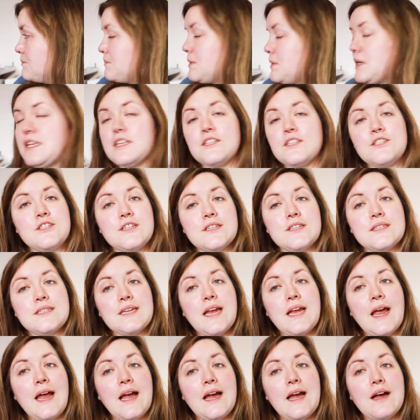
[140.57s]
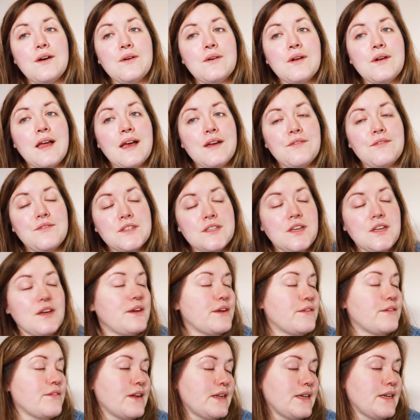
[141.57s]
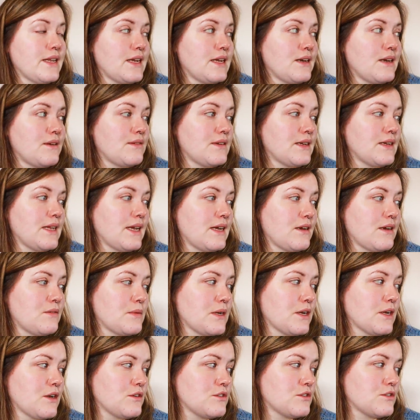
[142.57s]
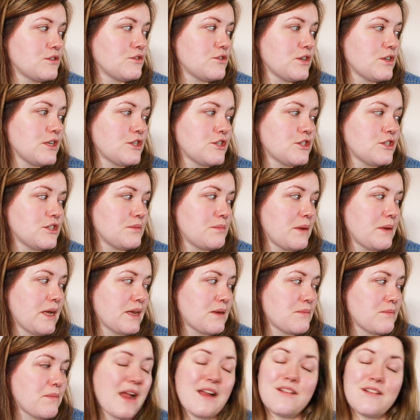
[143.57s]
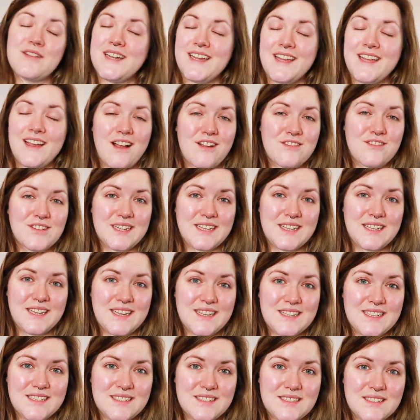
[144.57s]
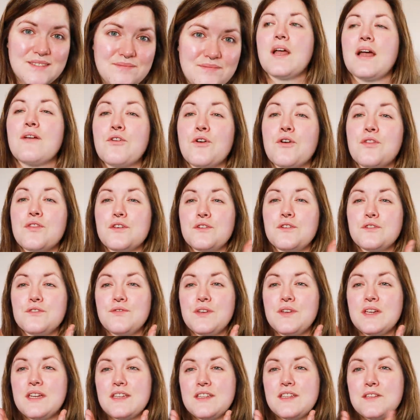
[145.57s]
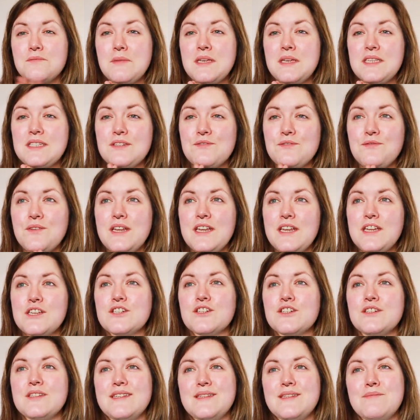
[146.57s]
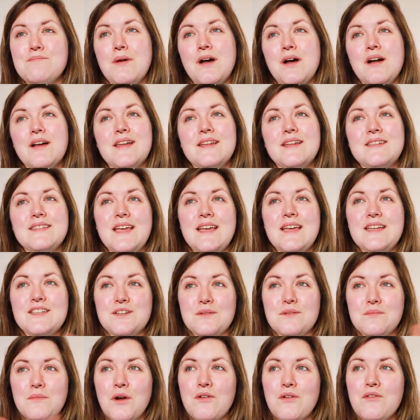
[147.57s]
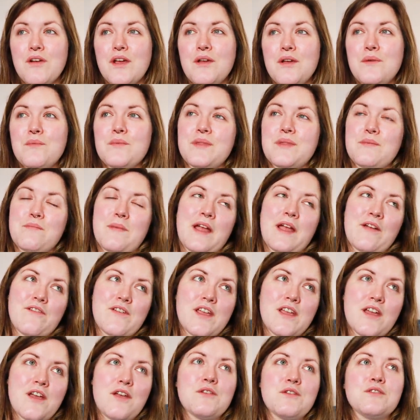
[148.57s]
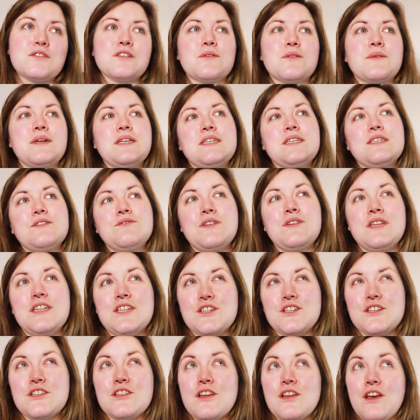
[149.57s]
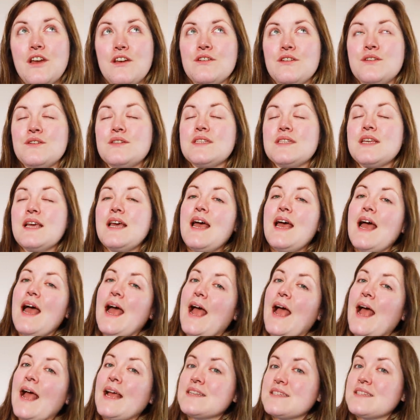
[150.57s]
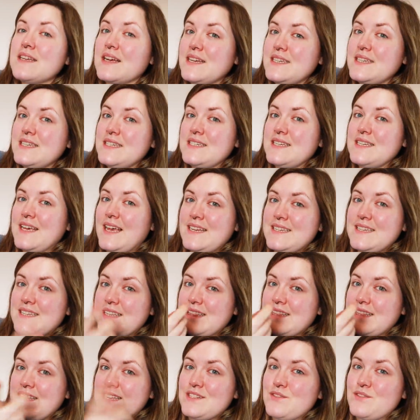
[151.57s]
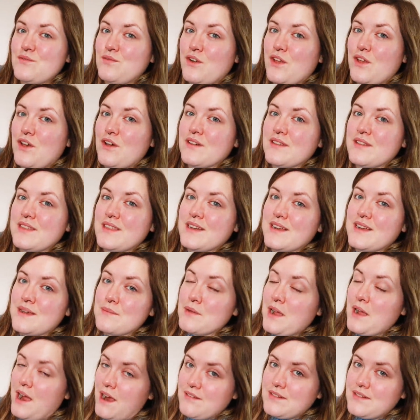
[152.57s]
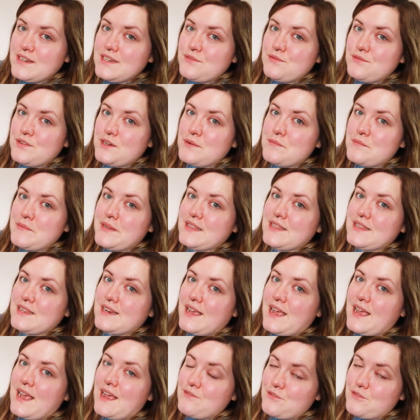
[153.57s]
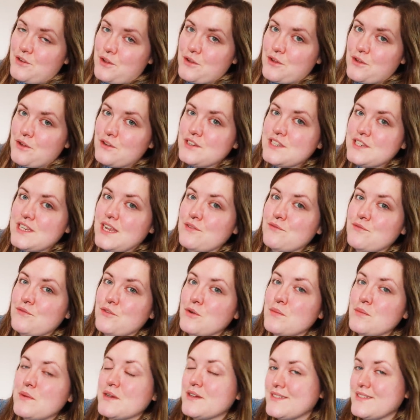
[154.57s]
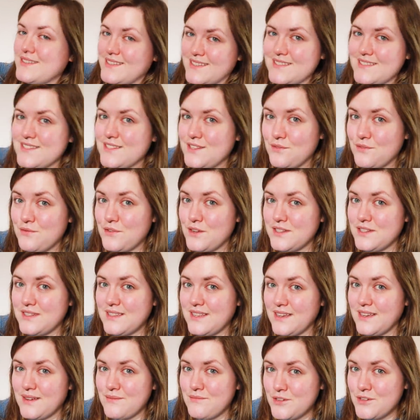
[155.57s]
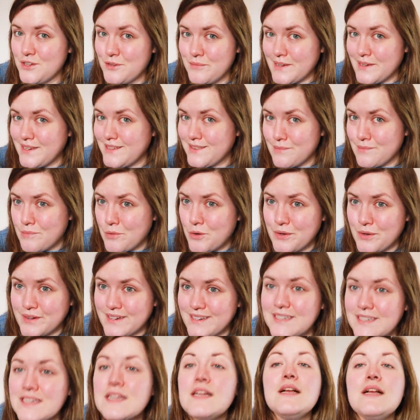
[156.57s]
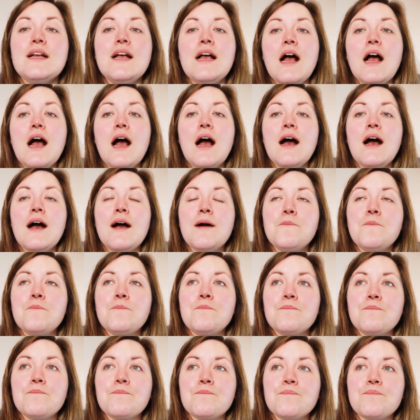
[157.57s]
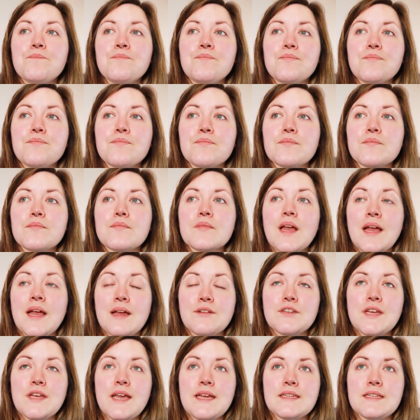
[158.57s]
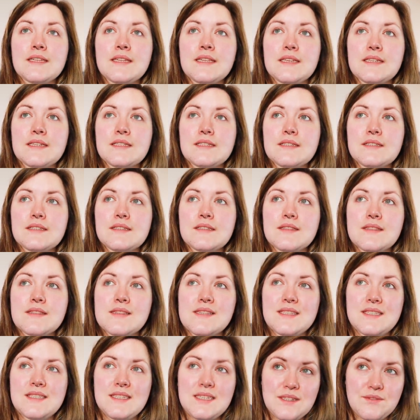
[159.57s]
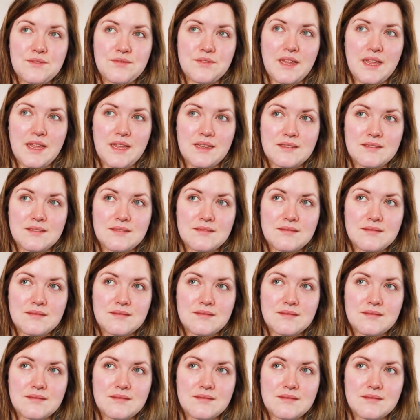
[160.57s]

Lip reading: But it's just how life is going right now and how my concentration span apparently currently is. I've got those fingerless mitts to finish because it's market day tomorrow with Mario, so I need to finish those. And I need to edit this vlog that I'm currently filming that I have no content for because this is the first thing I'm filming in the morning. I have to edit this evening